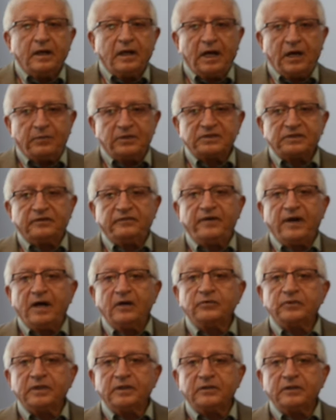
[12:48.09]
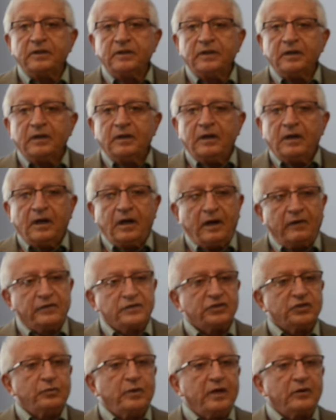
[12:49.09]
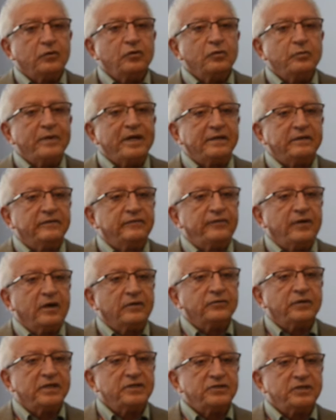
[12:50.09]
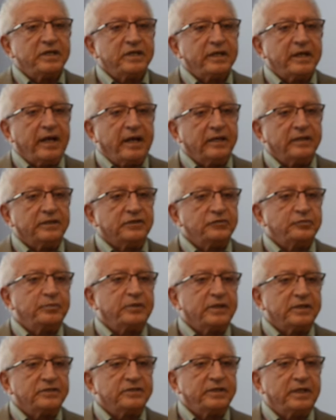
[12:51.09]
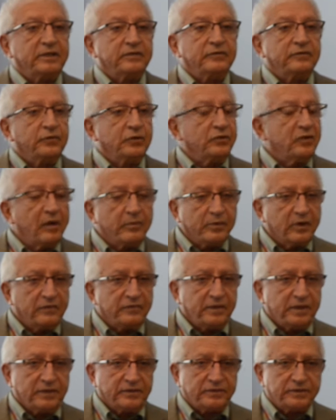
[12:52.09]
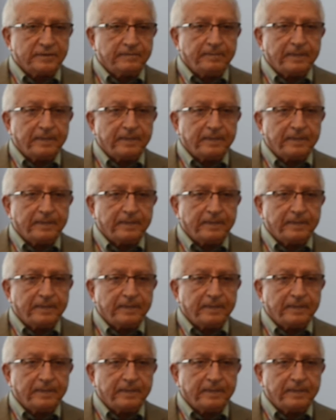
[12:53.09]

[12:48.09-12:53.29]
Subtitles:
I was the founder. I was the one who made the fundraising and was president for a number of years.